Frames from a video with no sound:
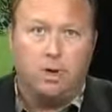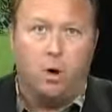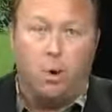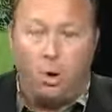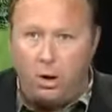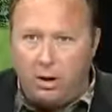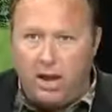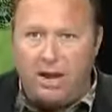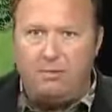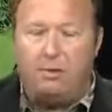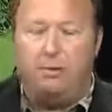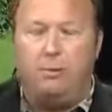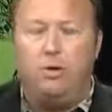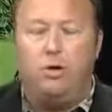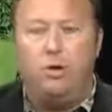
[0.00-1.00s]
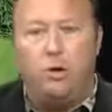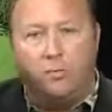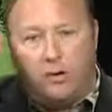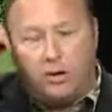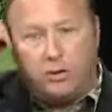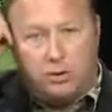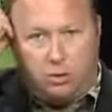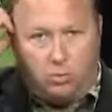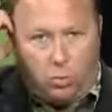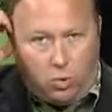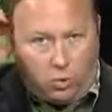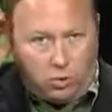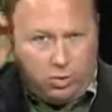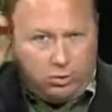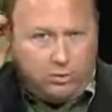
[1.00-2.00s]
or kind of a universal
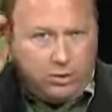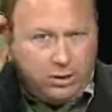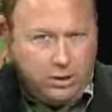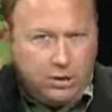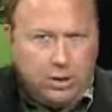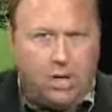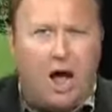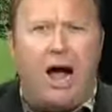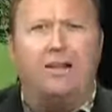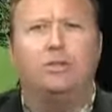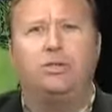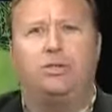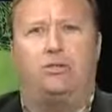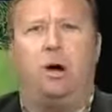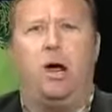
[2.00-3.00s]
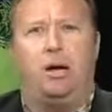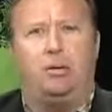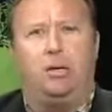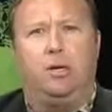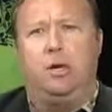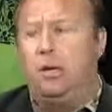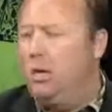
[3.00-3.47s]
world construct.